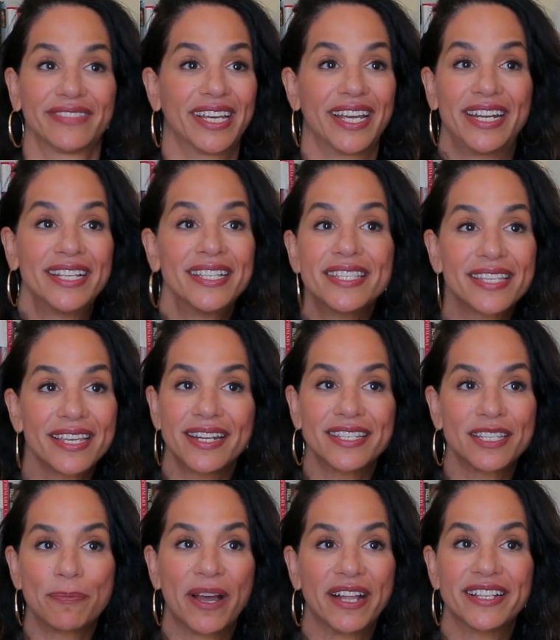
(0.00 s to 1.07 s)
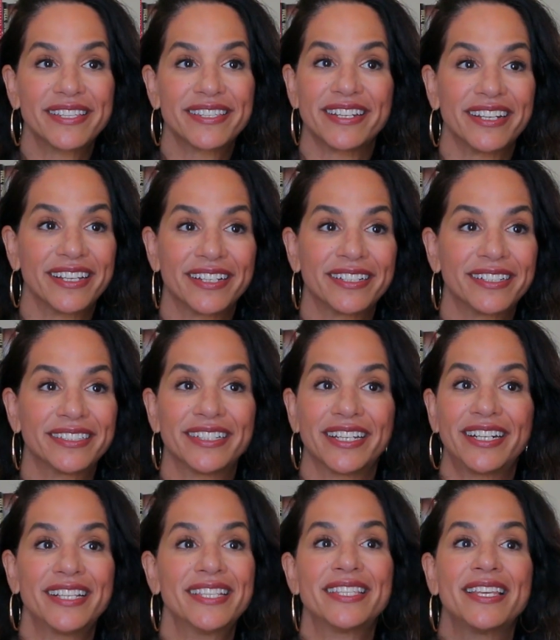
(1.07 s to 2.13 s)
I didn't see it as a Palestinian.
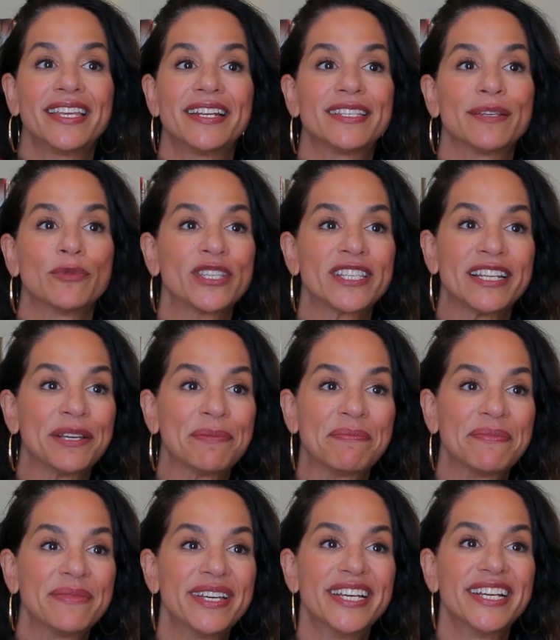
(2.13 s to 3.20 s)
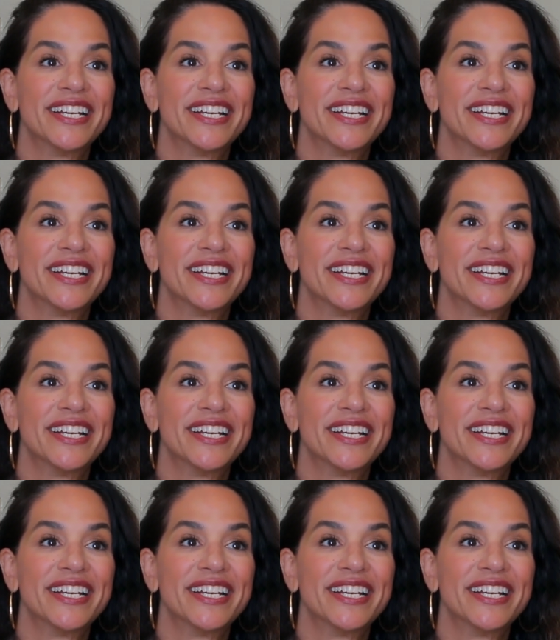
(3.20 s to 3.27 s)
I didn't see it as a Muslim.